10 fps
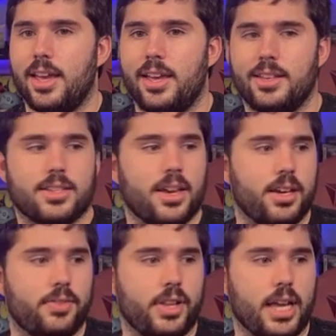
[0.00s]
It's kind
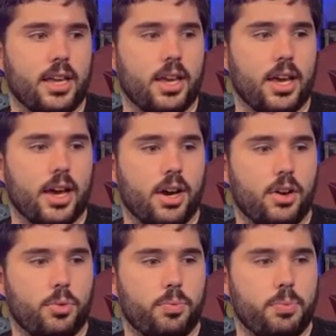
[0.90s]
of like
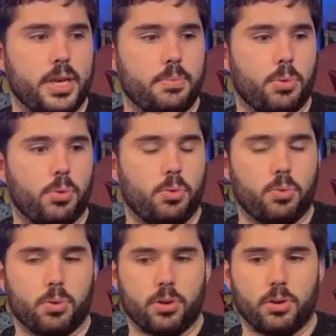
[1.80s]
how people
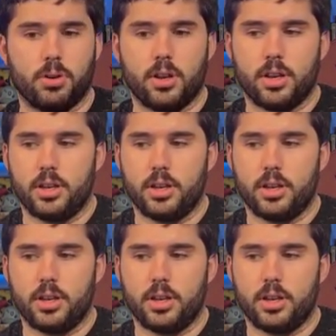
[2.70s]
were,